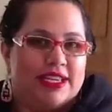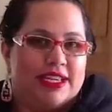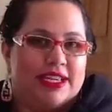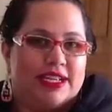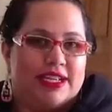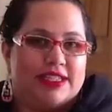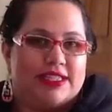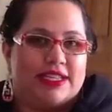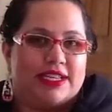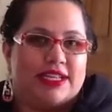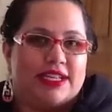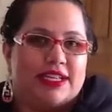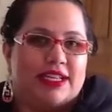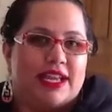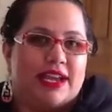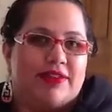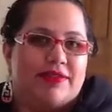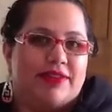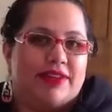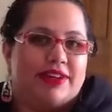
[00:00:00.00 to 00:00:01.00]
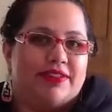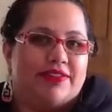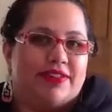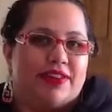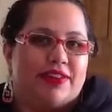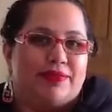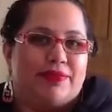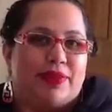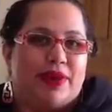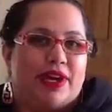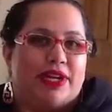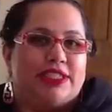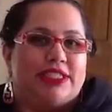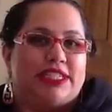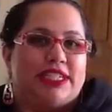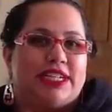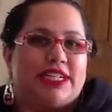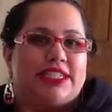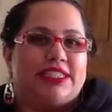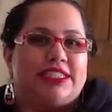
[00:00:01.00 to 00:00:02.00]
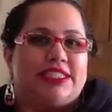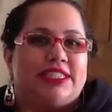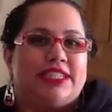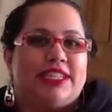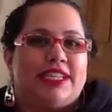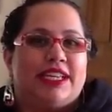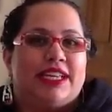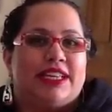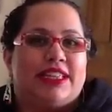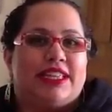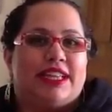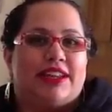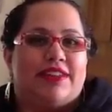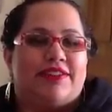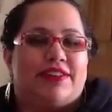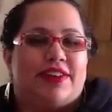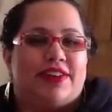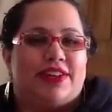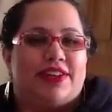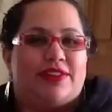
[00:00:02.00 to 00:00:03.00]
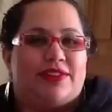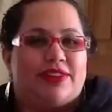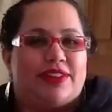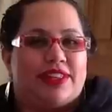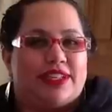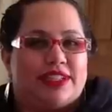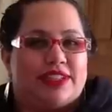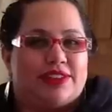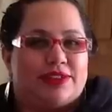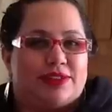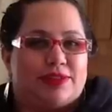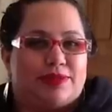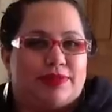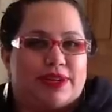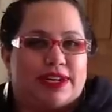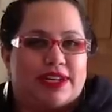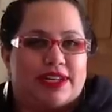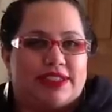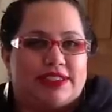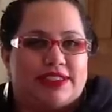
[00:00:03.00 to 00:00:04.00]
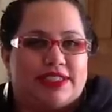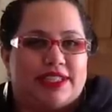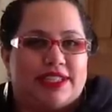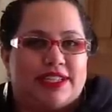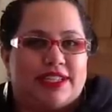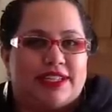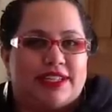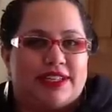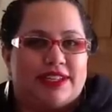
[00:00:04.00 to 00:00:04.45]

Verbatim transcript: It's a collaborative art project that I founded with Jesus Barraza,